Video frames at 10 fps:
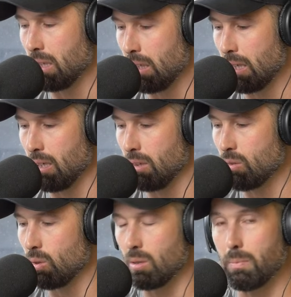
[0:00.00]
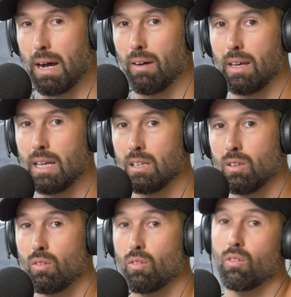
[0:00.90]
really talk about
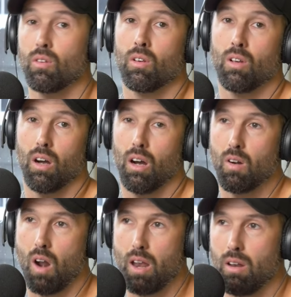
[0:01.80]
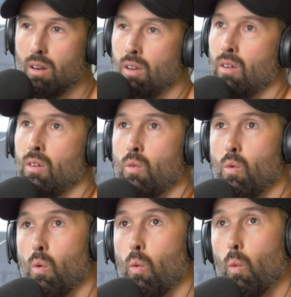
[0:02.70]
is, all right,
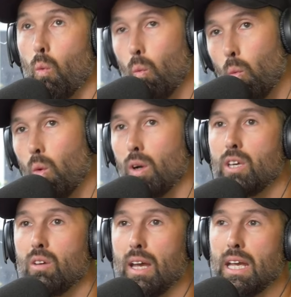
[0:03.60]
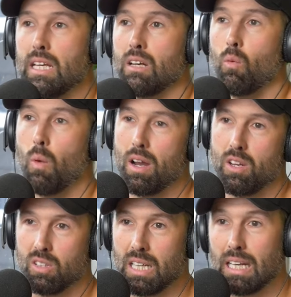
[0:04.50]
what are you eating? Where are
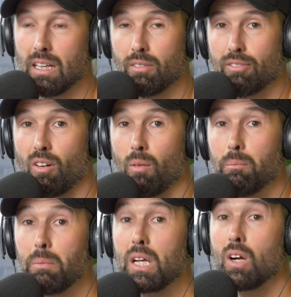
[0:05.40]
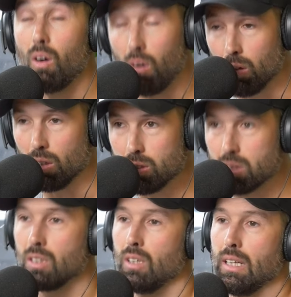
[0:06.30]
you getting it from?
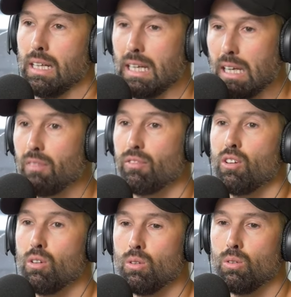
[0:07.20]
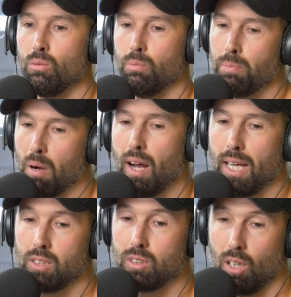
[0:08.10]
Because if you
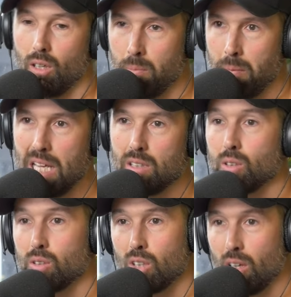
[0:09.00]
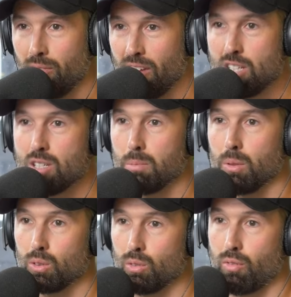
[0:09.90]
buy certain meats or certain
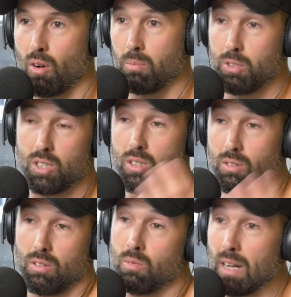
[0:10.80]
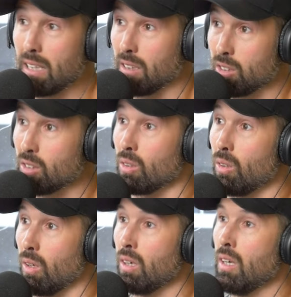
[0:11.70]
vegetables from just a regular
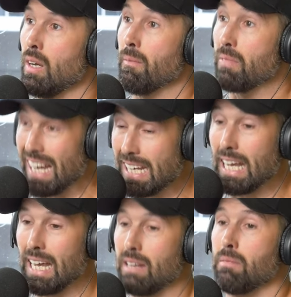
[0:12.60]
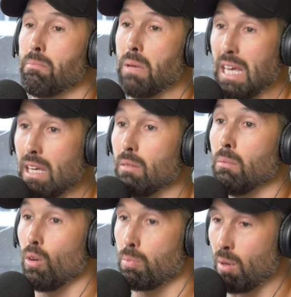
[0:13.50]
store, they can be
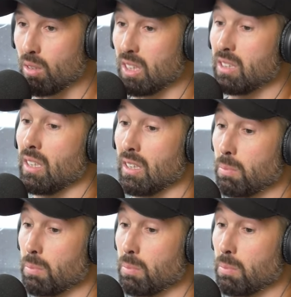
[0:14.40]
more processed and